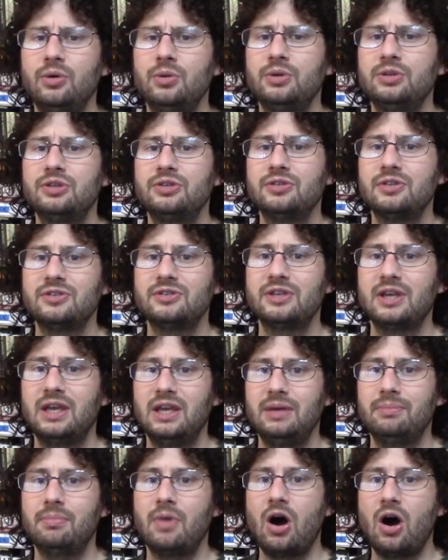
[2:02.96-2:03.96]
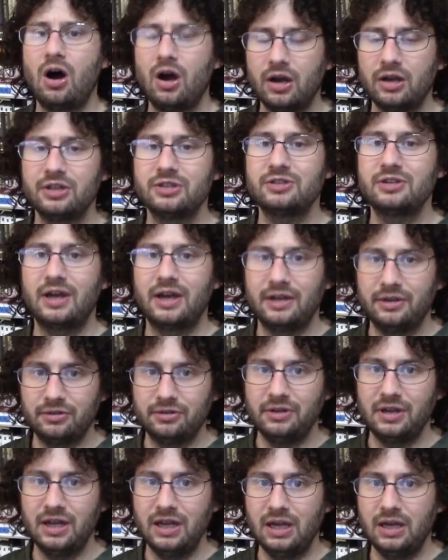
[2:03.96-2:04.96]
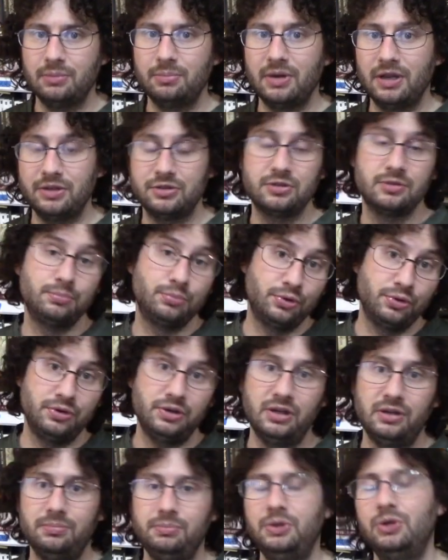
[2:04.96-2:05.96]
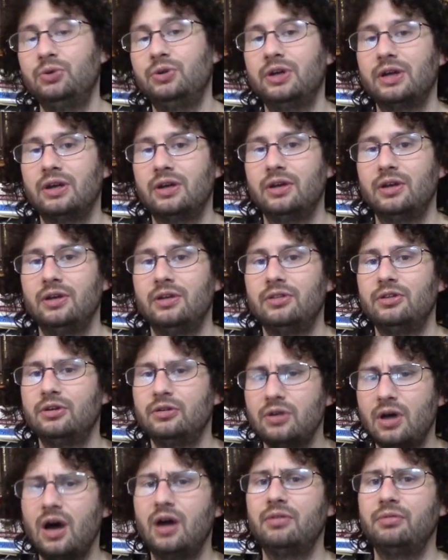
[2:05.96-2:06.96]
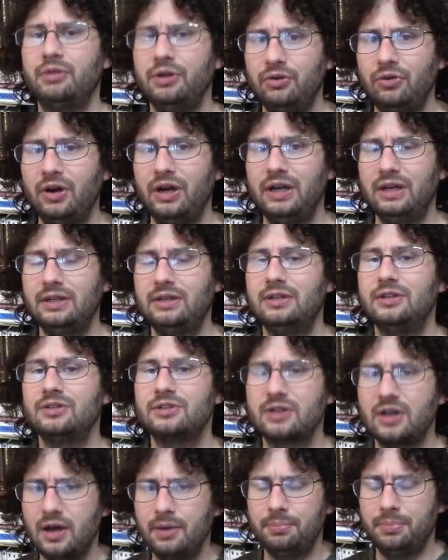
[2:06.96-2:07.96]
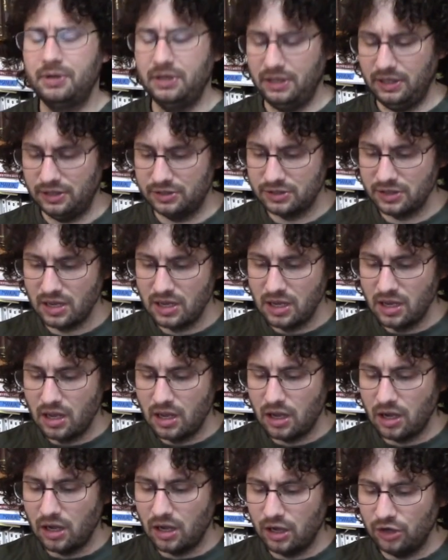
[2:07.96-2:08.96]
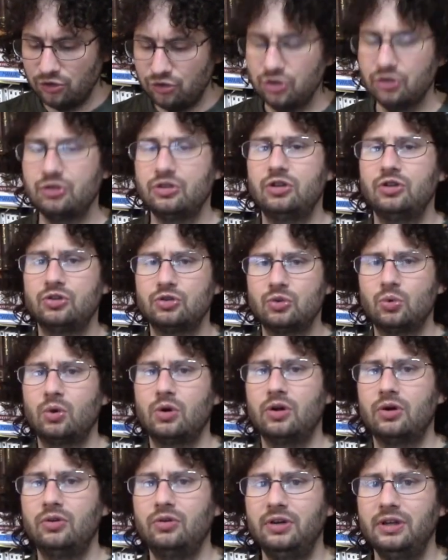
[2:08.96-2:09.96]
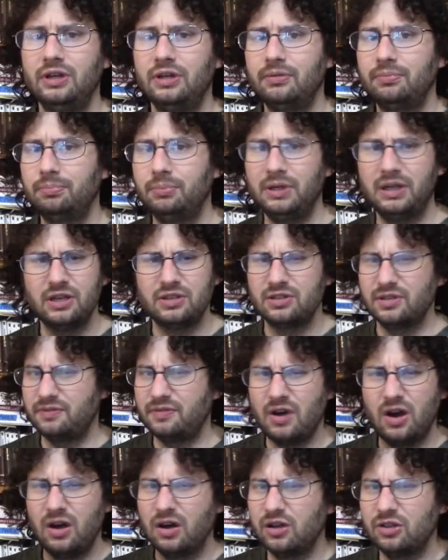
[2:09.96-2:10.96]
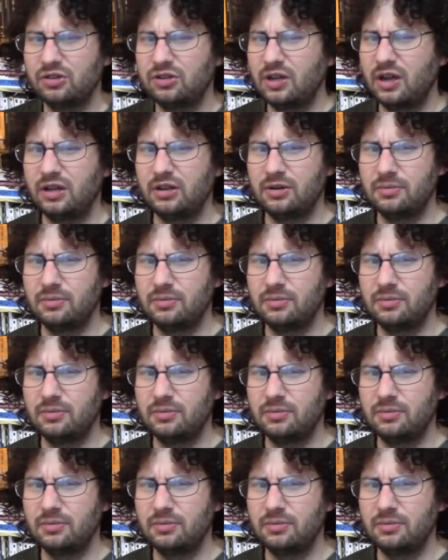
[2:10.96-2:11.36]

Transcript: it's the same Augustiner name as the brewery in Munich, they're not related as companies, just historically because of Augustiner